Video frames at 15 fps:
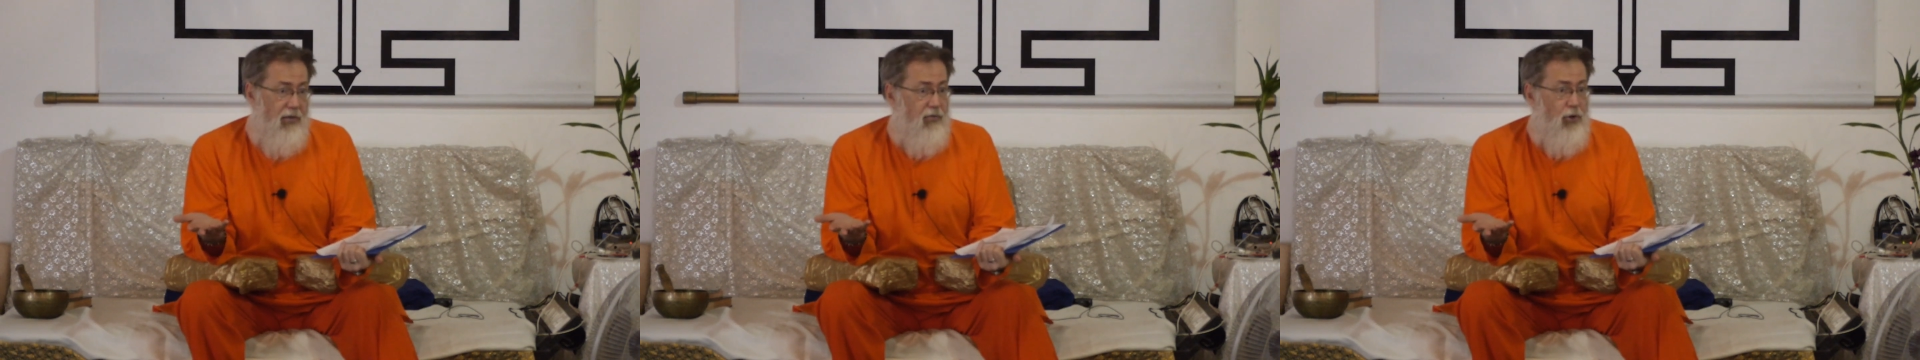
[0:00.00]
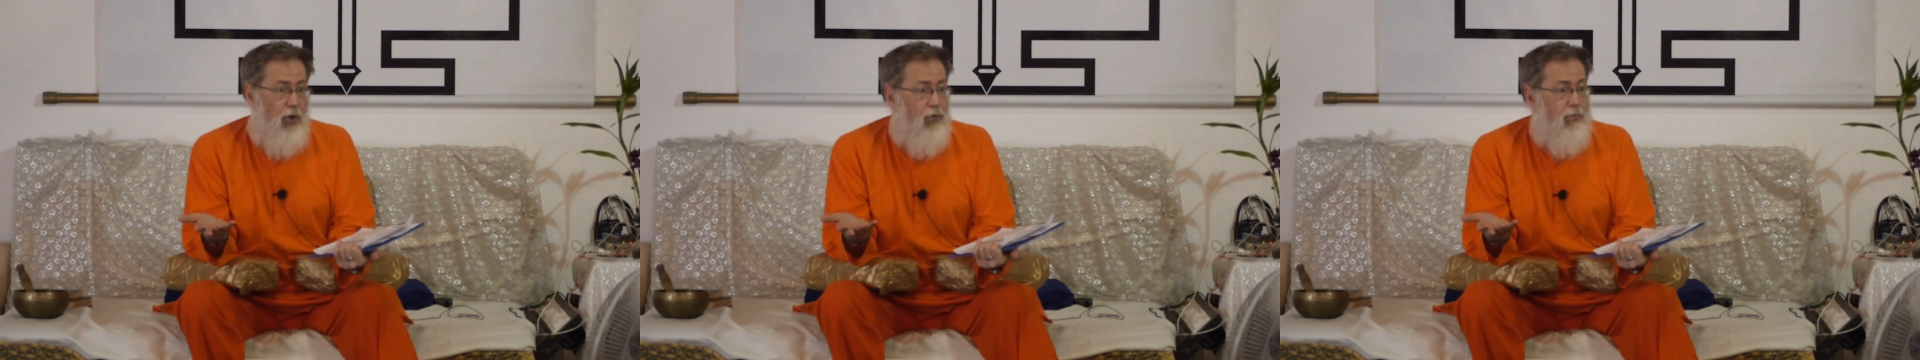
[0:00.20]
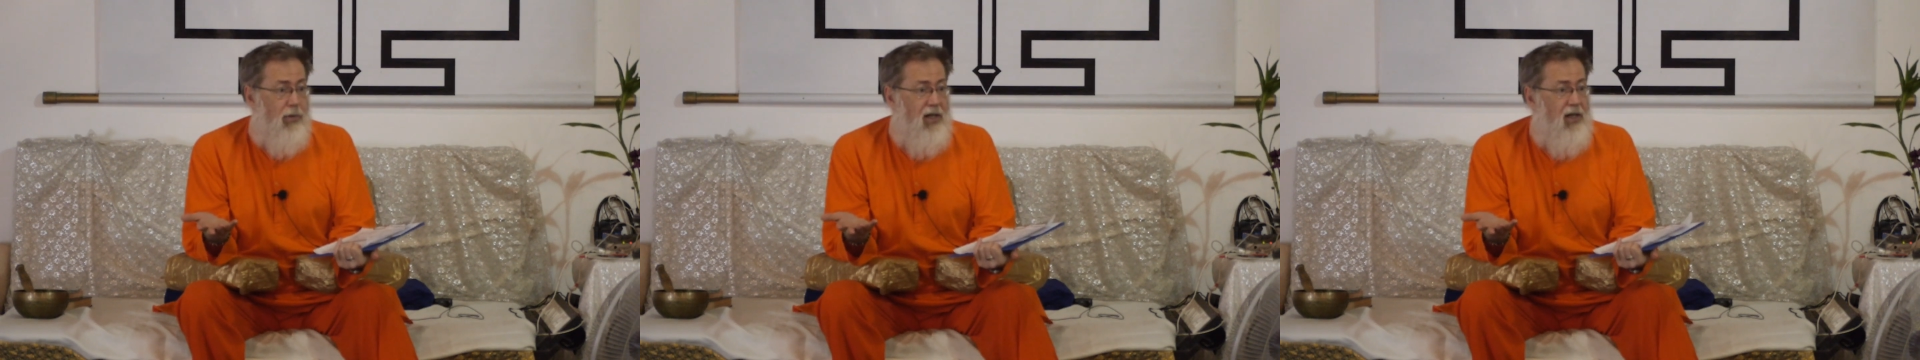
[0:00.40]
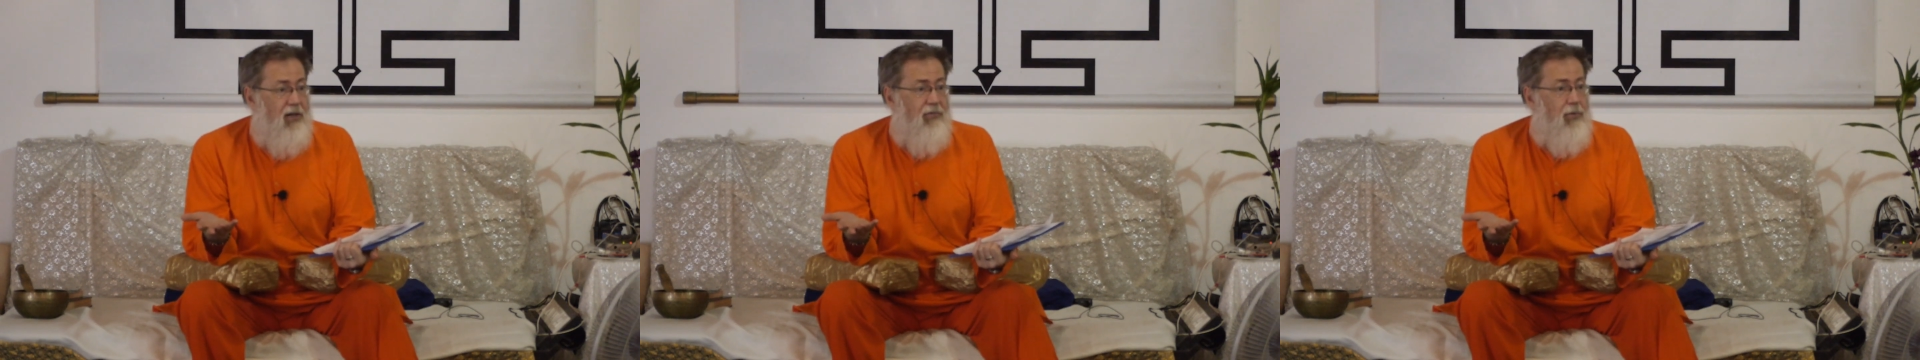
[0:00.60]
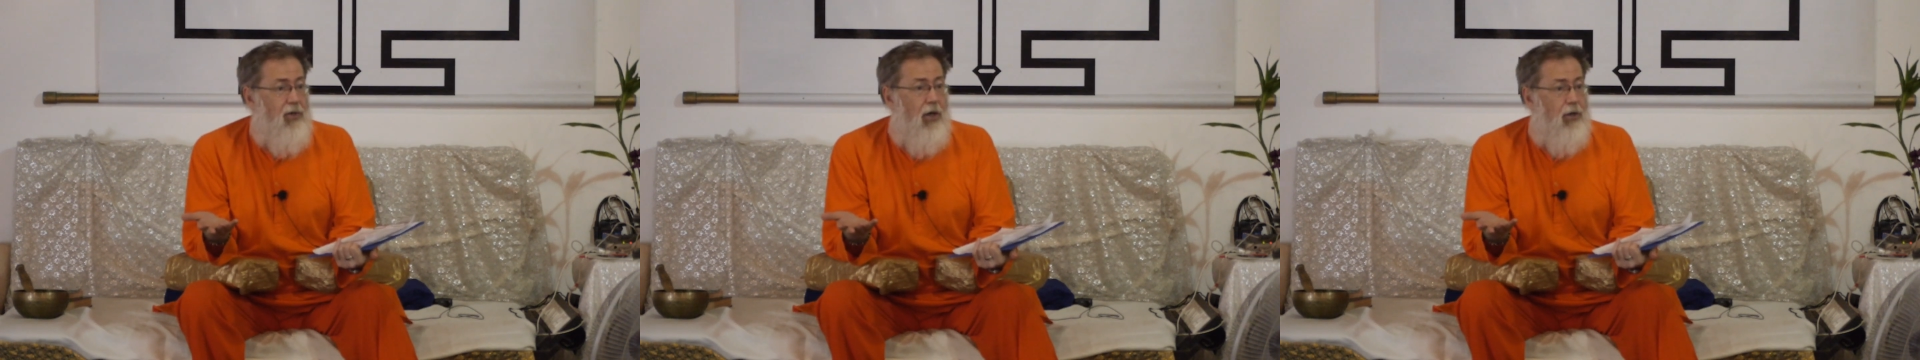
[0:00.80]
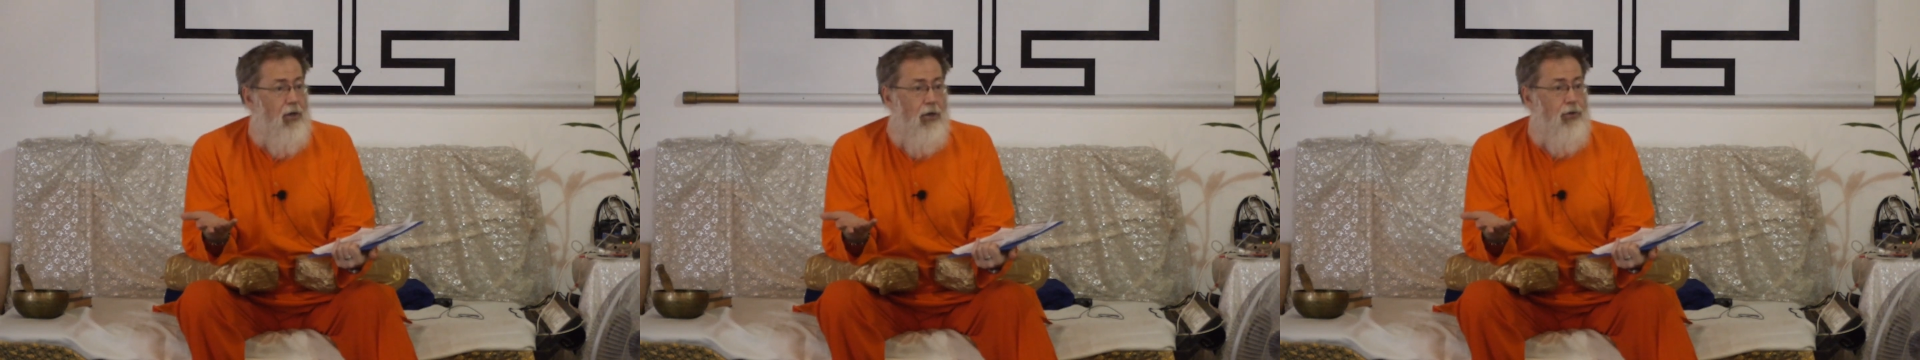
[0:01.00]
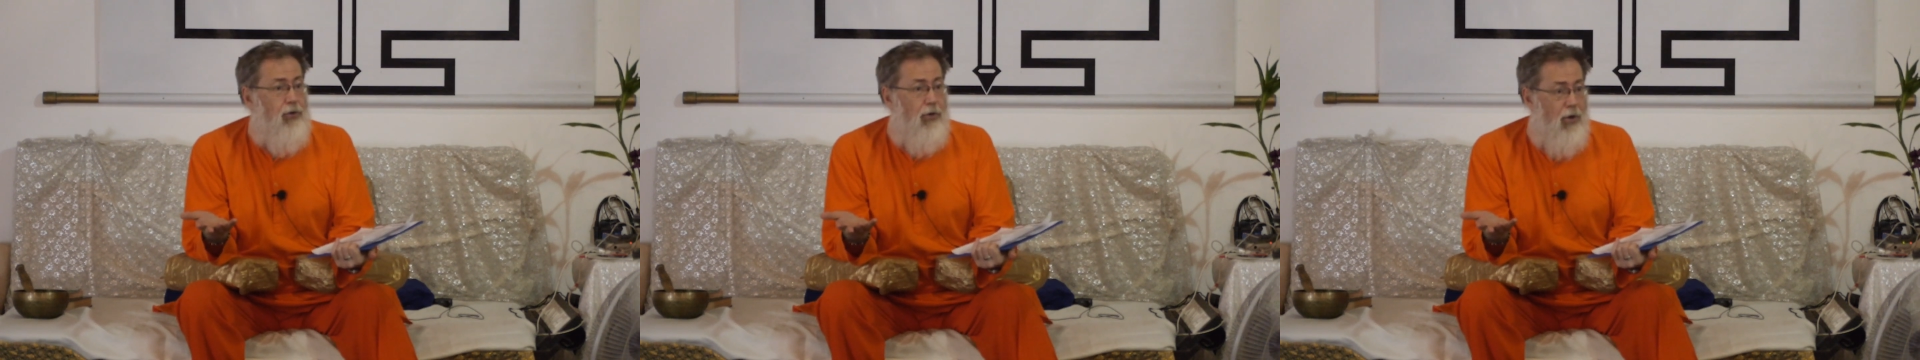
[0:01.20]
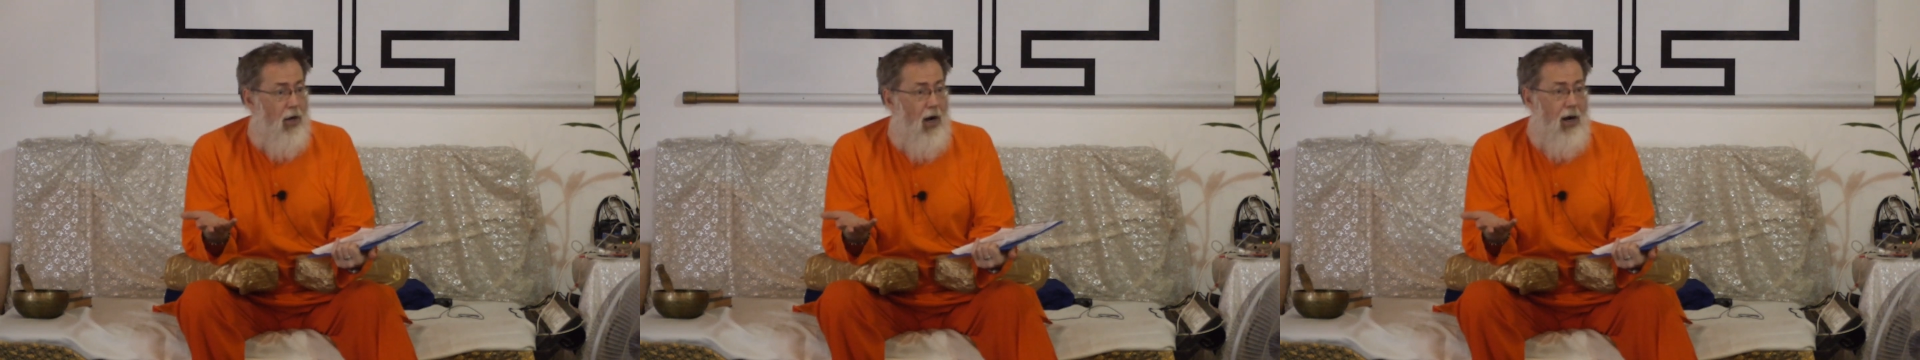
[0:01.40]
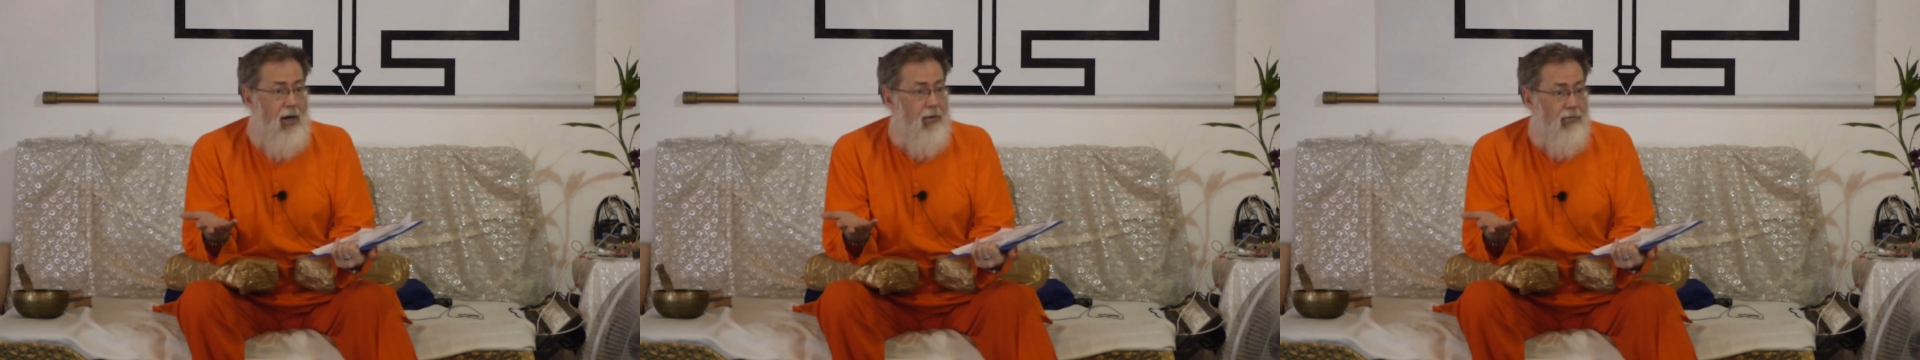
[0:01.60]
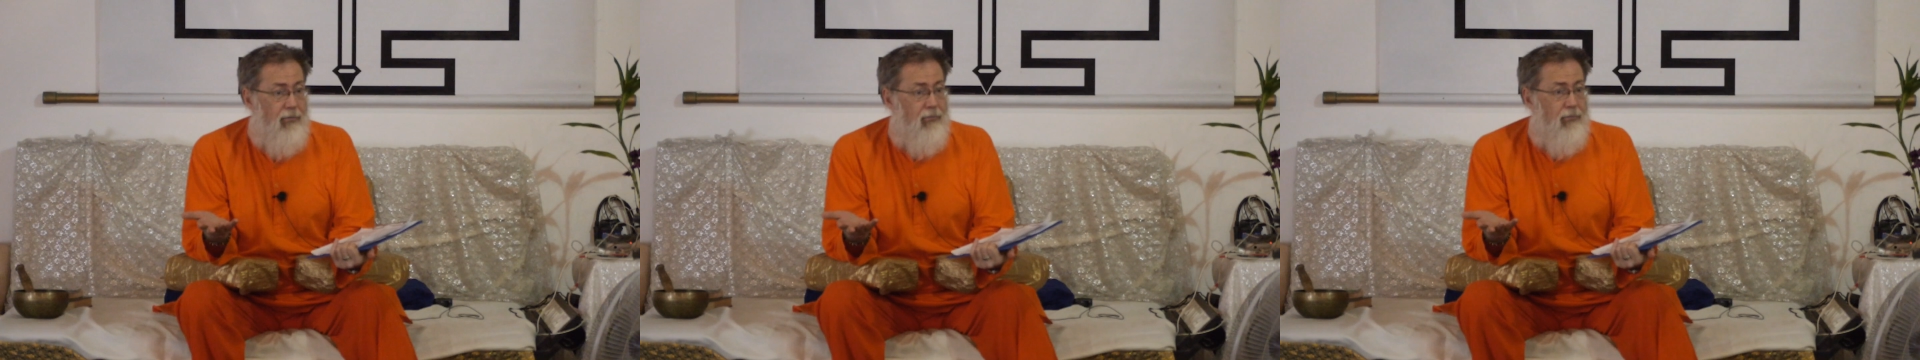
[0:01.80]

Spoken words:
If you don't believe me, you are going to cry.